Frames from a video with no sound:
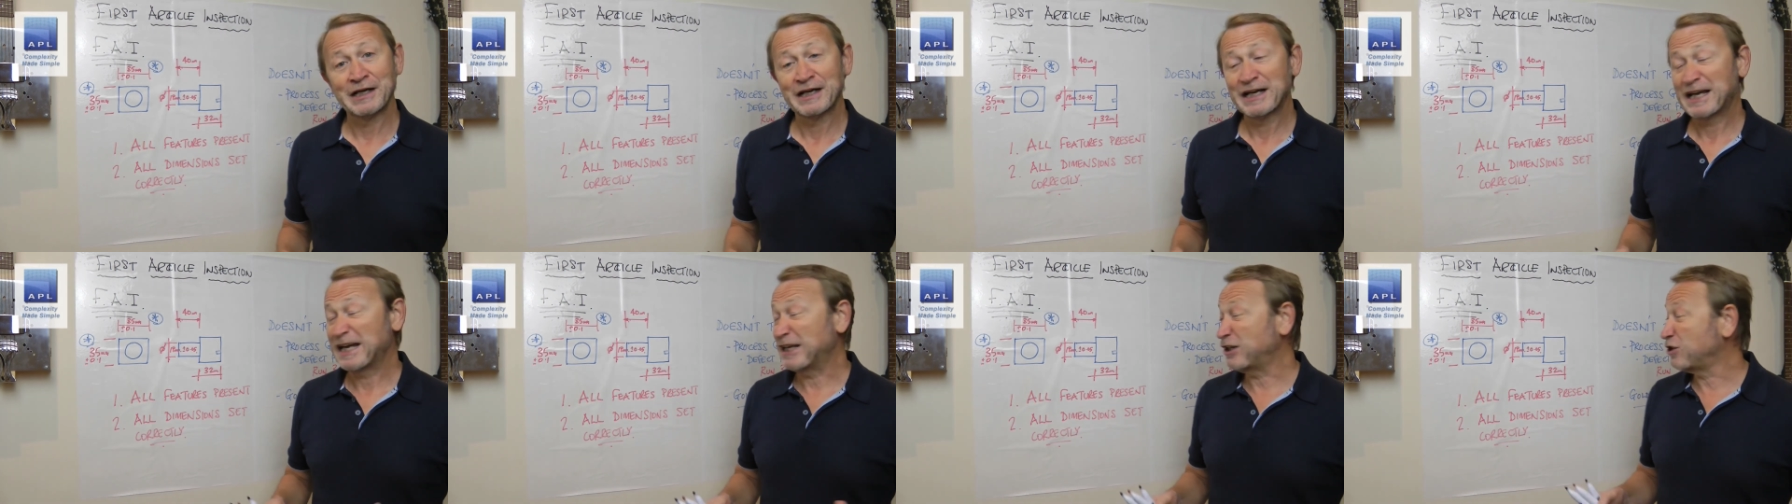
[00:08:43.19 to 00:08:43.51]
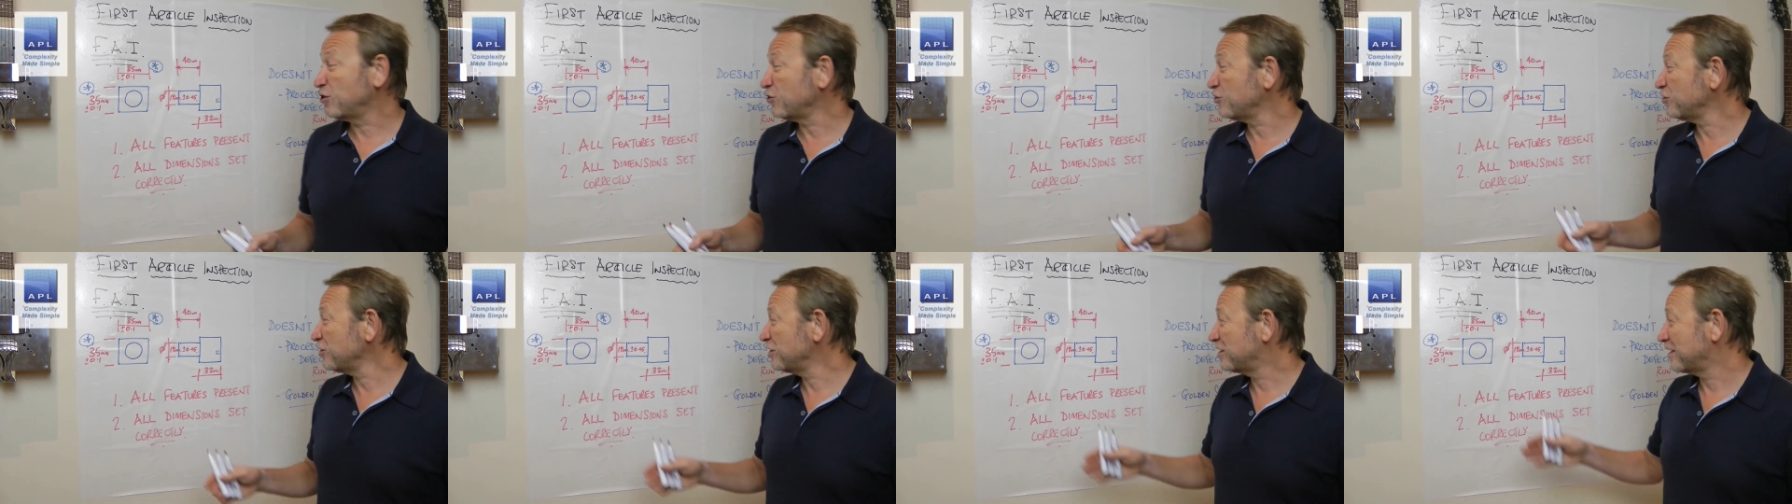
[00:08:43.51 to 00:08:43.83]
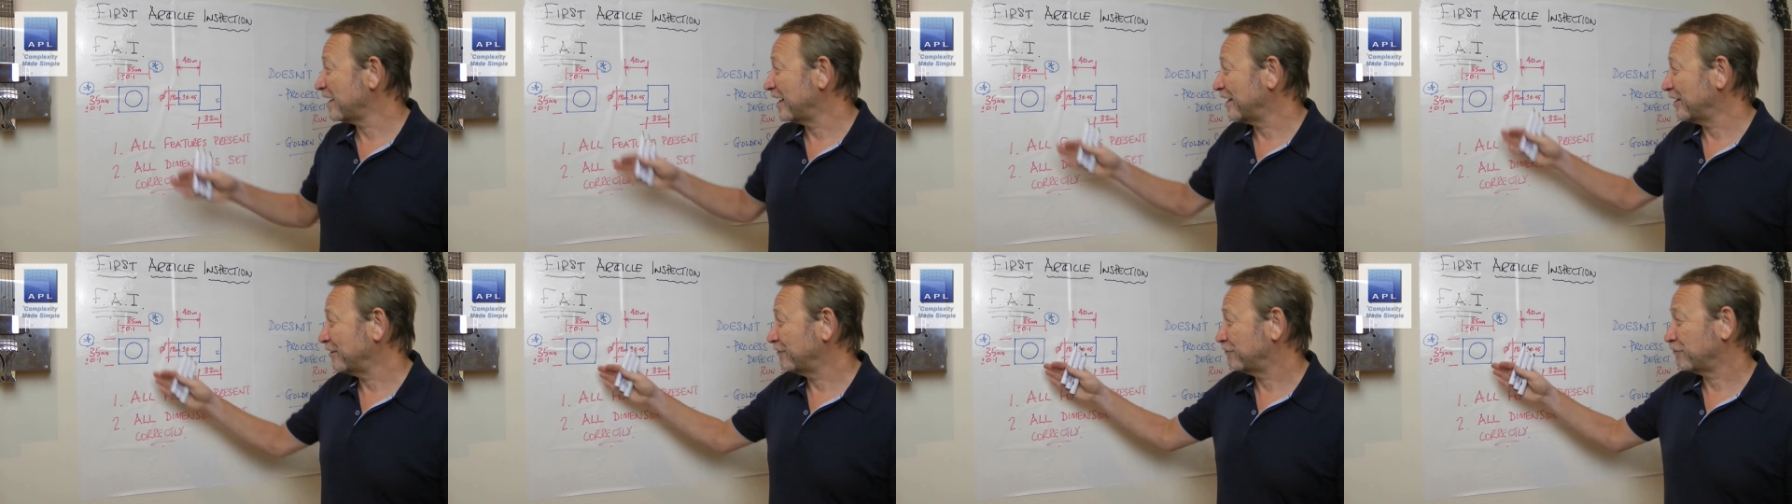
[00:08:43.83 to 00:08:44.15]
It doesn't
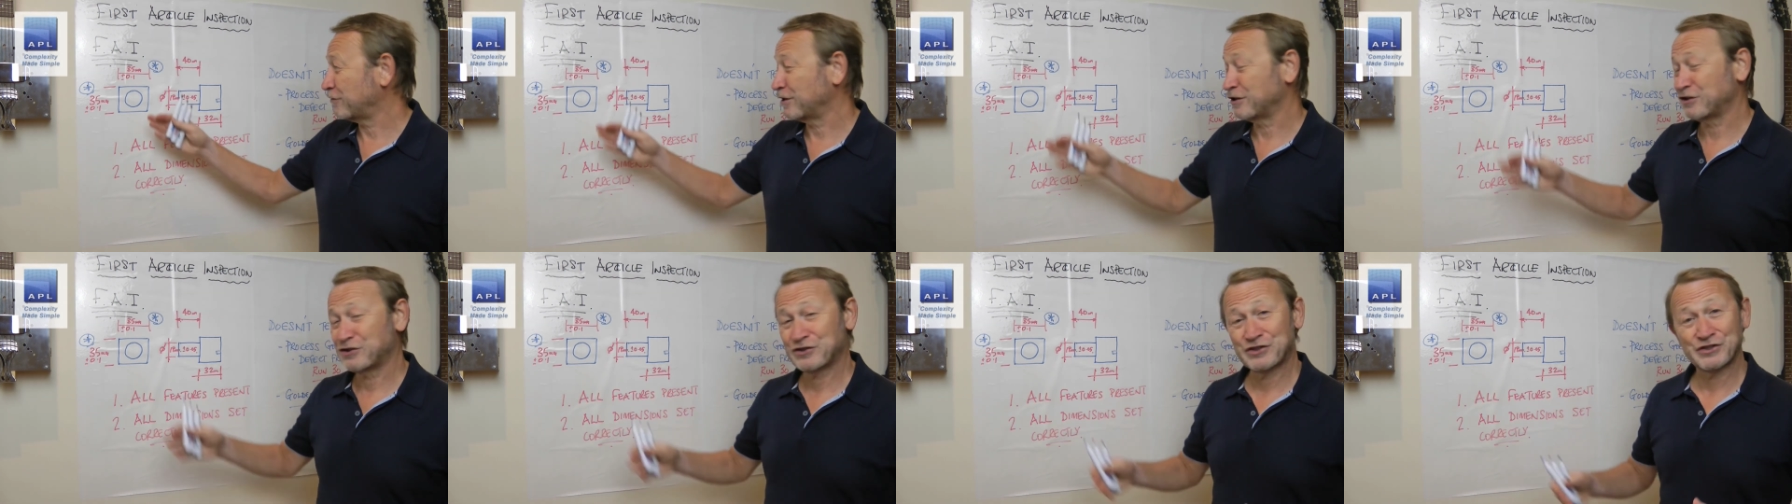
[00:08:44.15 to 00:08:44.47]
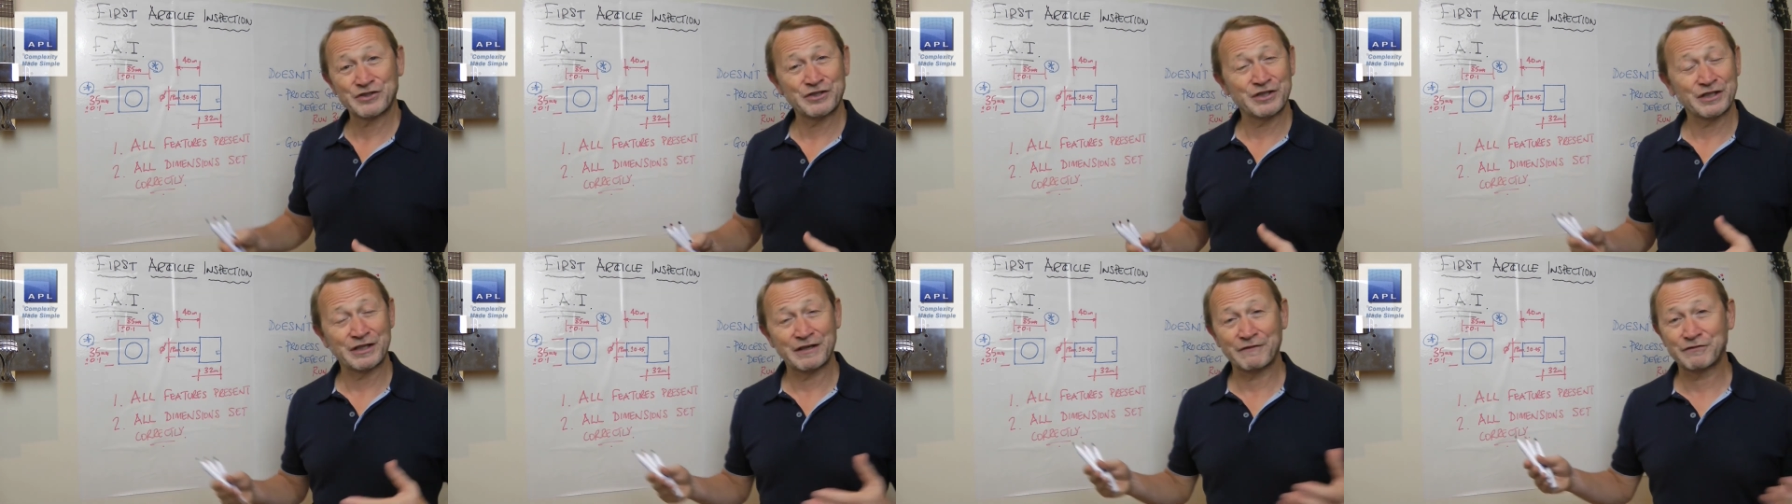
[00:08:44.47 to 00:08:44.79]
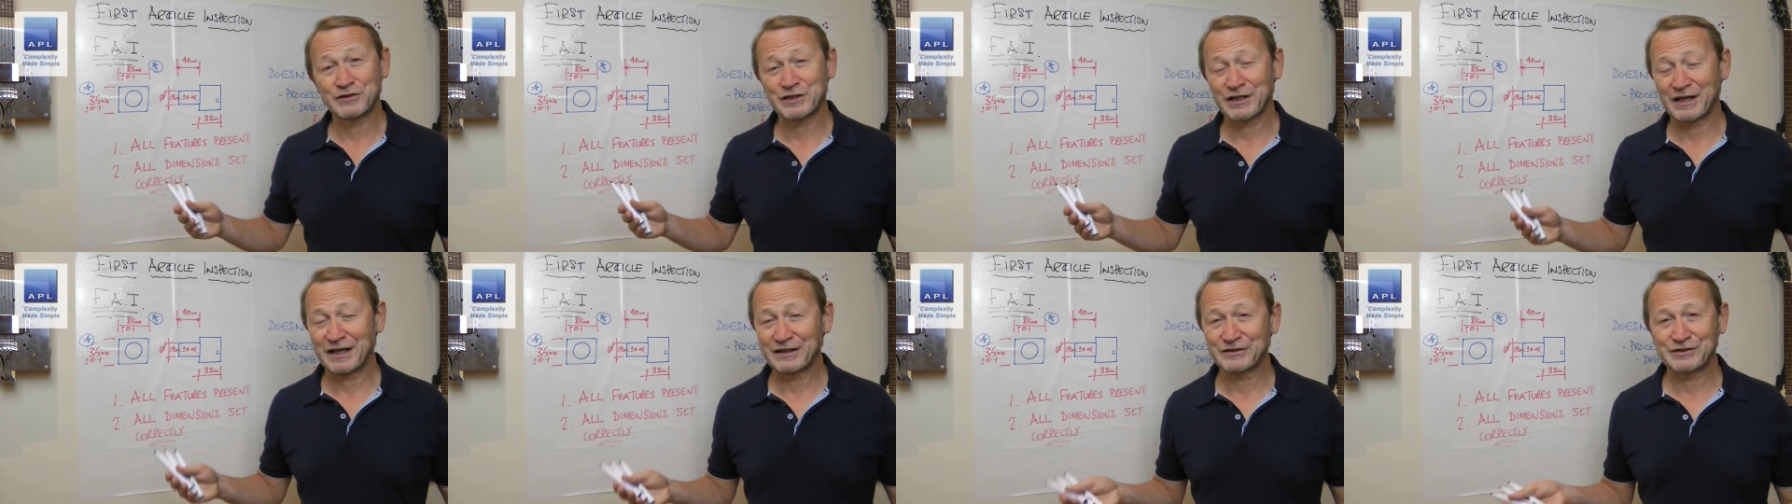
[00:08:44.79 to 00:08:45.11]
tell you, for instance, that you've
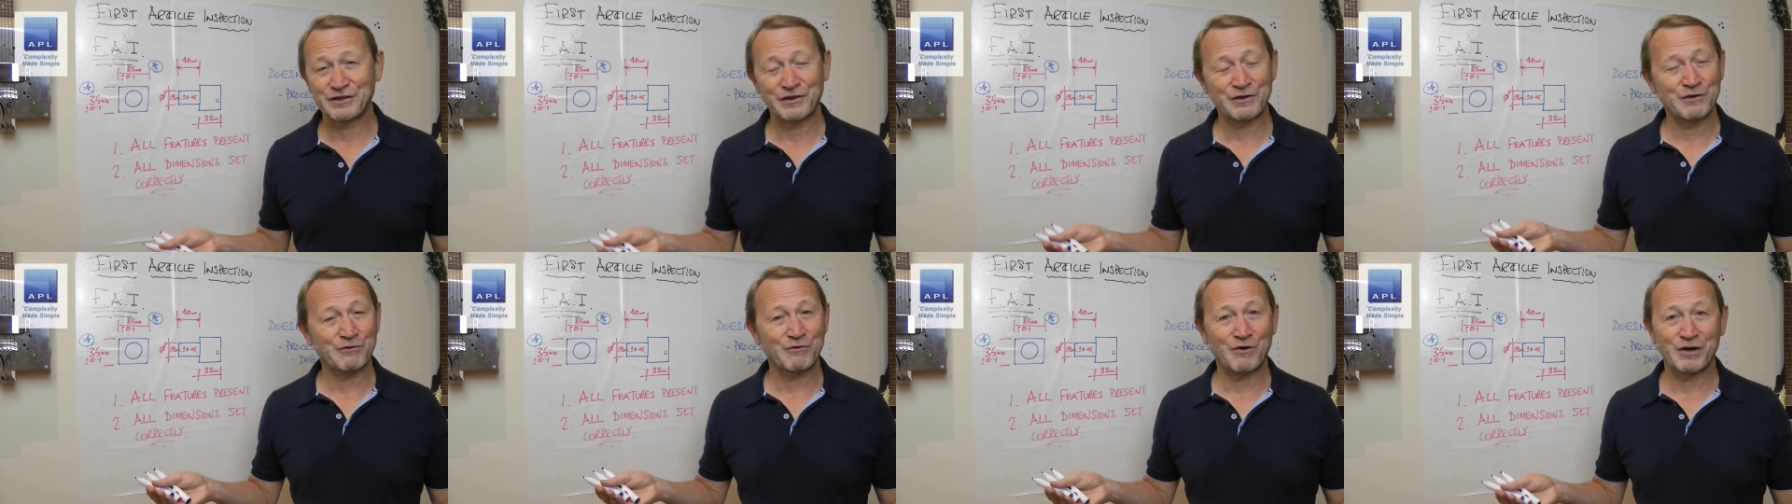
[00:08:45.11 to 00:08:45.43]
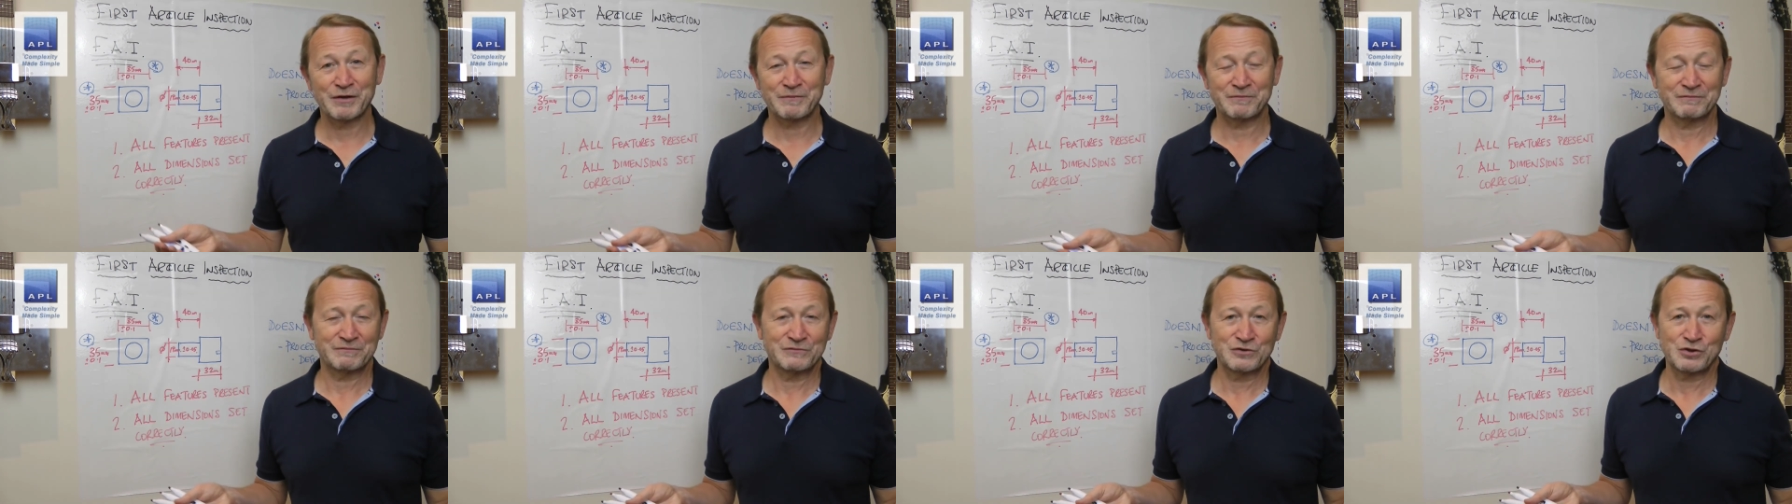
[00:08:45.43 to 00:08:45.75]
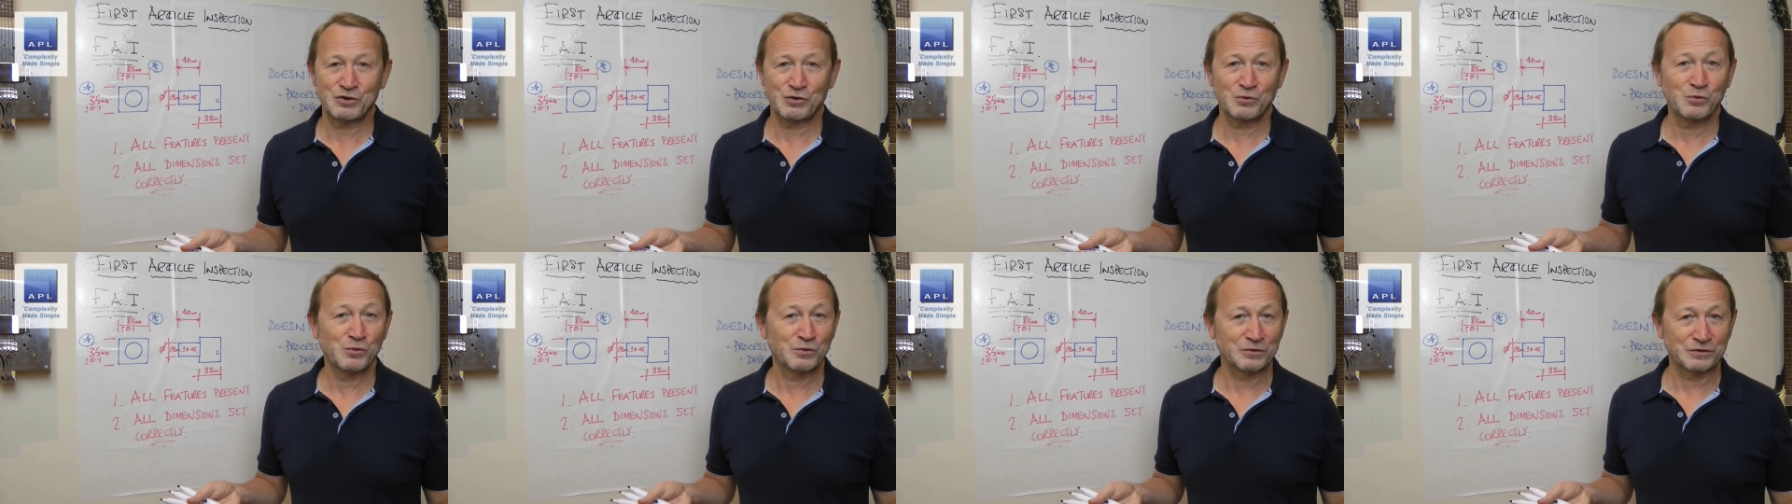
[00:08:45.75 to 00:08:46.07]
selected the right
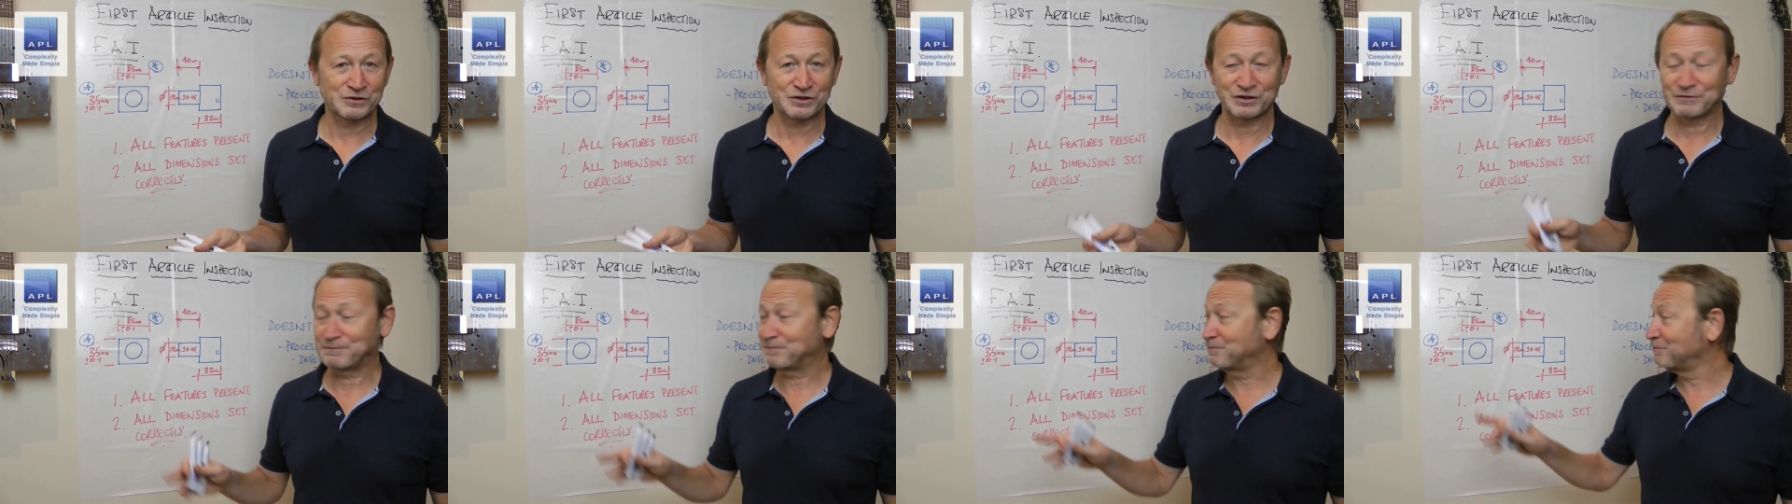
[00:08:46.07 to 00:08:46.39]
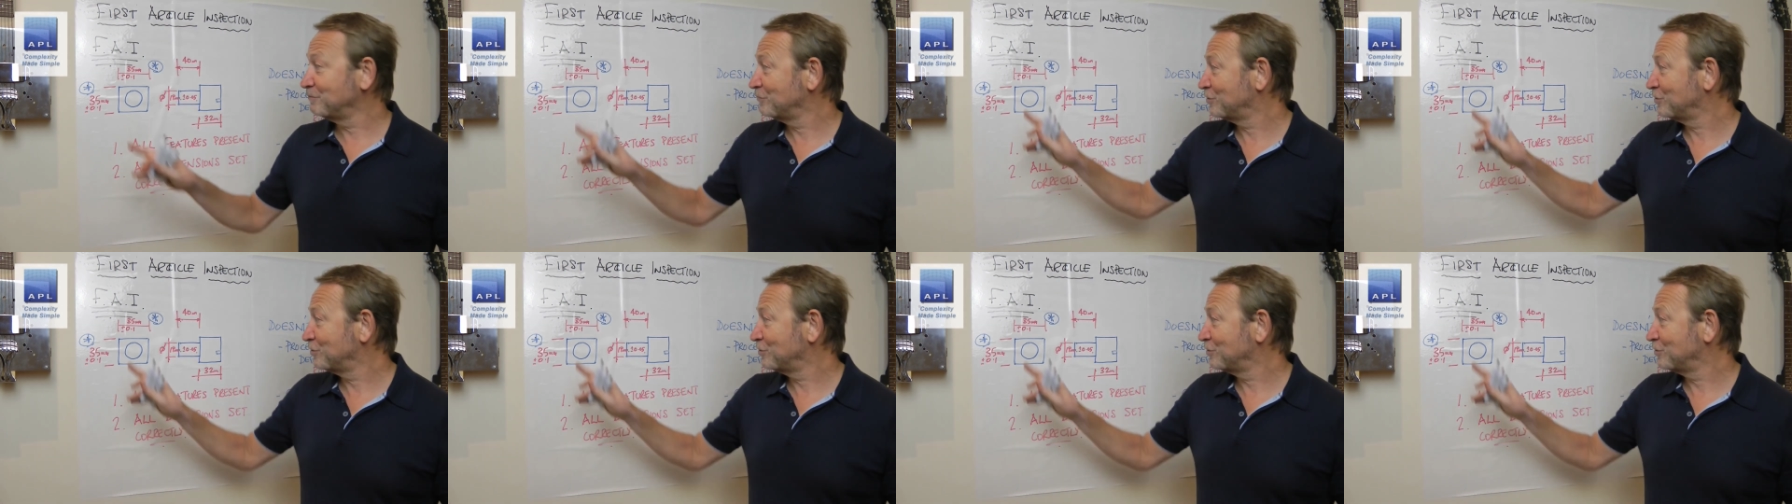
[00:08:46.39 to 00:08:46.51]
tool to,